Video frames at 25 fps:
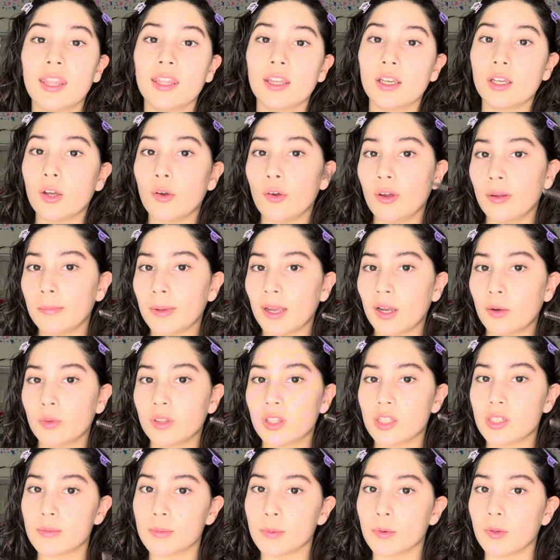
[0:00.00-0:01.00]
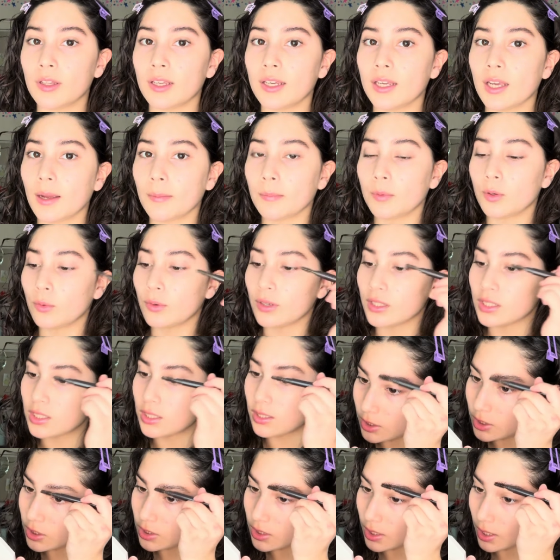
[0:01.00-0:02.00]
then going back with the spoolie, I'm going
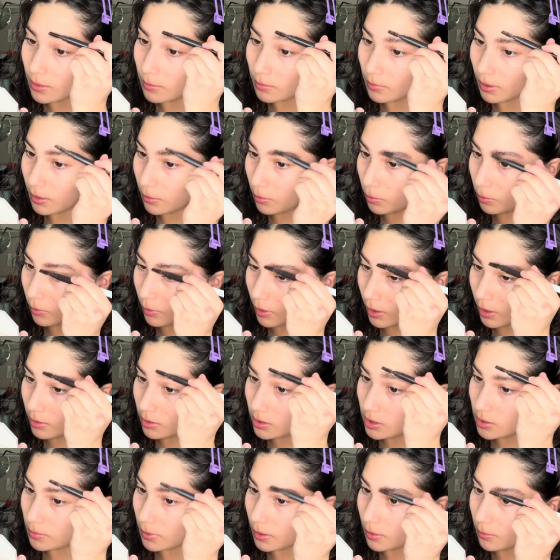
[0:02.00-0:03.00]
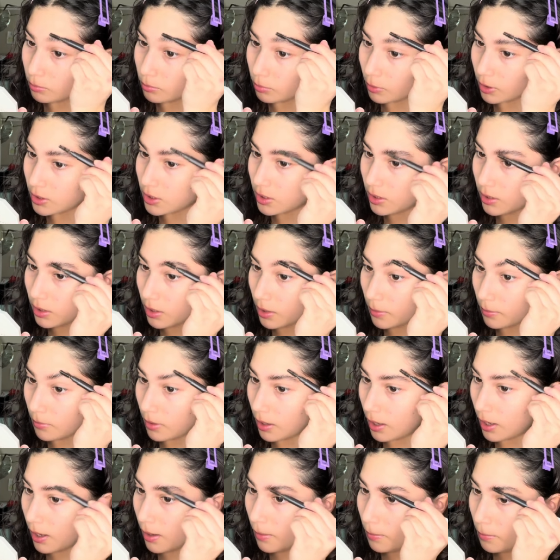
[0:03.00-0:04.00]
to shape my brows by brushing them
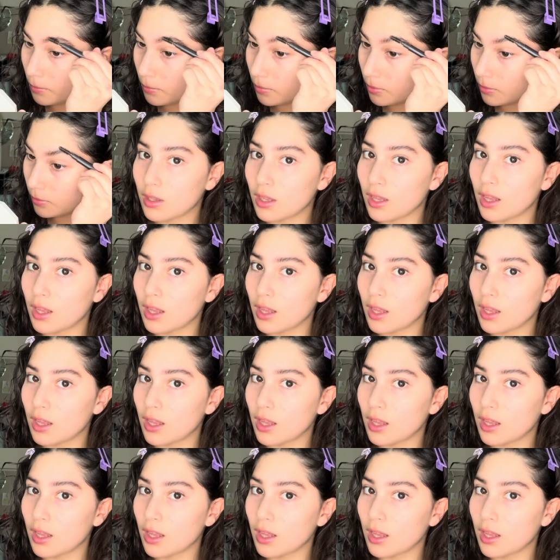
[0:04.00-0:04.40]
up.